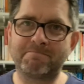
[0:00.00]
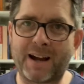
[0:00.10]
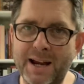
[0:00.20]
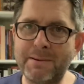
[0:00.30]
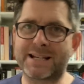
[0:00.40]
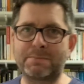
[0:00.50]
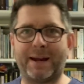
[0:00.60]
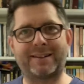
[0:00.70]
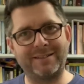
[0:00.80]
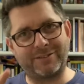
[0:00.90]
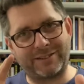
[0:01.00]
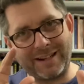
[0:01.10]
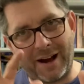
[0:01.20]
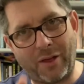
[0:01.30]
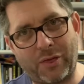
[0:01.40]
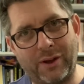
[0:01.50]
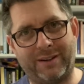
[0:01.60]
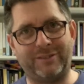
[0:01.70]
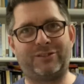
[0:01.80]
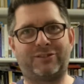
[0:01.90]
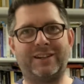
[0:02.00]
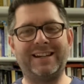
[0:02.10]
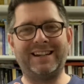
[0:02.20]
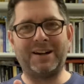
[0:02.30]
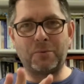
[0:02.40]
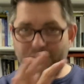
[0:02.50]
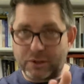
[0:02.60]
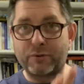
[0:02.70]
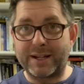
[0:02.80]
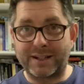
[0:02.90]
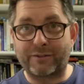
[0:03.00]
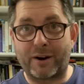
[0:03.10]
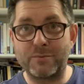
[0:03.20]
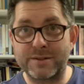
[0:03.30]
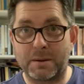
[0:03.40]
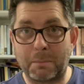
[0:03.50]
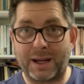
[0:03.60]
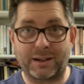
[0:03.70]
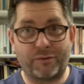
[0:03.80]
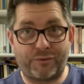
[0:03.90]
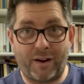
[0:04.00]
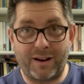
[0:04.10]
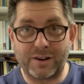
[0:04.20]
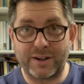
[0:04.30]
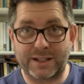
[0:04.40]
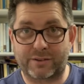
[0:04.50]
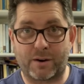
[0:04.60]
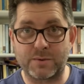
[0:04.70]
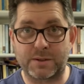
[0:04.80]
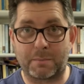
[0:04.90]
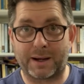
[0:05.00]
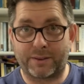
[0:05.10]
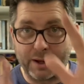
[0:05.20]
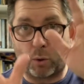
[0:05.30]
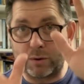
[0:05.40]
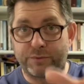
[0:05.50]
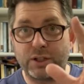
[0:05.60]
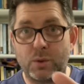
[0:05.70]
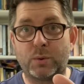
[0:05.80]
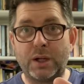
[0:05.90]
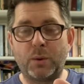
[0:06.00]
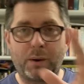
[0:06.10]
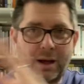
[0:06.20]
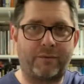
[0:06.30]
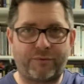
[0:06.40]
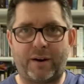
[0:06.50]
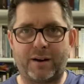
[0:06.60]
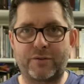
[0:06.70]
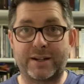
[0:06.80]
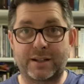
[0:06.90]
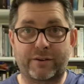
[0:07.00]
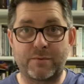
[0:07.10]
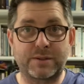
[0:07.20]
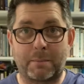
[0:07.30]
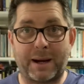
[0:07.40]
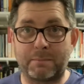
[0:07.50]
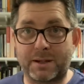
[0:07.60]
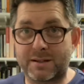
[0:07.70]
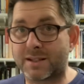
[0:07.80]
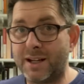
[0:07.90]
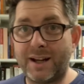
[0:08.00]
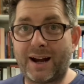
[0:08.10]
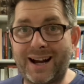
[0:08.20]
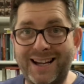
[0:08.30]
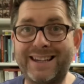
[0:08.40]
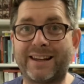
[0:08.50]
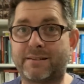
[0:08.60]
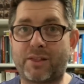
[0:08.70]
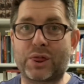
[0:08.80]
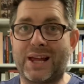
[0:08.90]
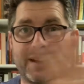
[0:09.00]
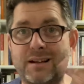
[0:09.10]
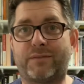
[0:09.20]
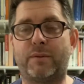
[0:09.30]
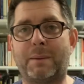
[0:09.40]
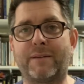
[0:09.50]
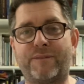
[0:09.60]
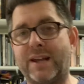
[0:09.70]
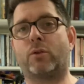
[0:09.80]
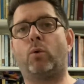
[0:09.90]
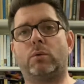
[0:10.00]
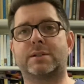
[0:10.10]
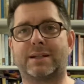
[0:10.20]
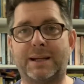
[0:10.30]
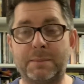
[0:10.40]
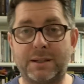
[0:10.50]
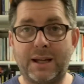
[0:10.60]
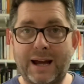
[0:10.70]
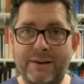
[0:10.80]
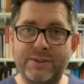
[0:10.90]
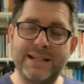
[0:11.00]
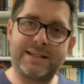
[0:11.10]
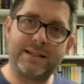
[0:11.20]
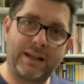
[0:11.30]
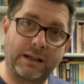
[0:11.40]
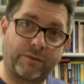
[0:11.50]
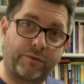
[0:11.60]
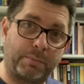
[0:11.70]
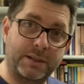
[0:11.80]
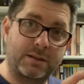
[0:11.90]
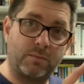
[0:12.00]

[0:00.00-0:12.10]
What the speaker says: I'm expecting to see others with greater crowns than mine, far greater crowns than mine. I think all of you will have far greater crowns than mine because I get thanked for my faith all the time and have an easy life. But